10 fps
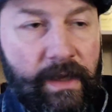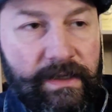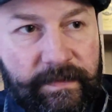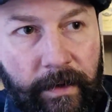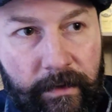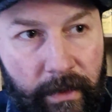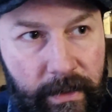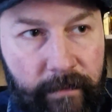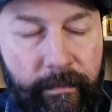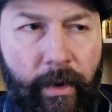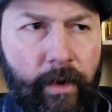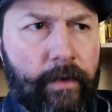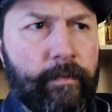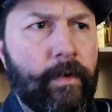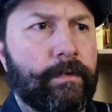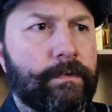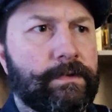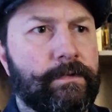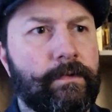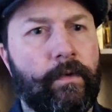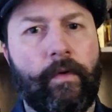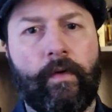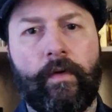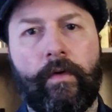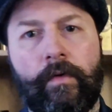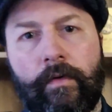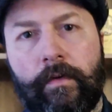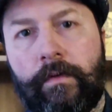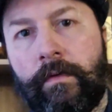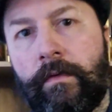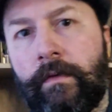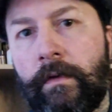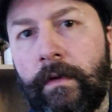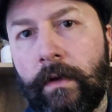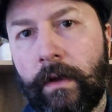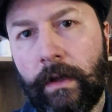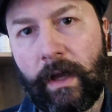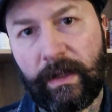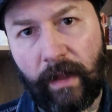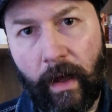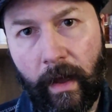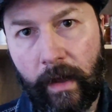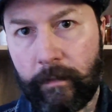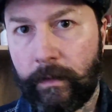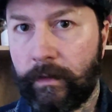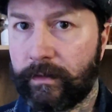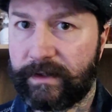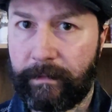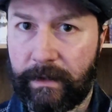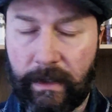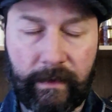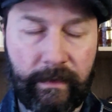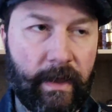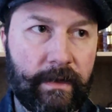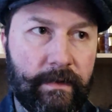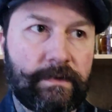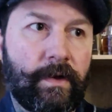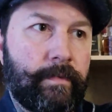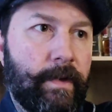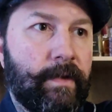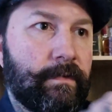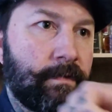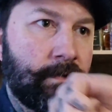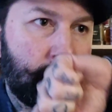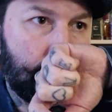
I smell like a bergamot or a lime or something like that in the top end.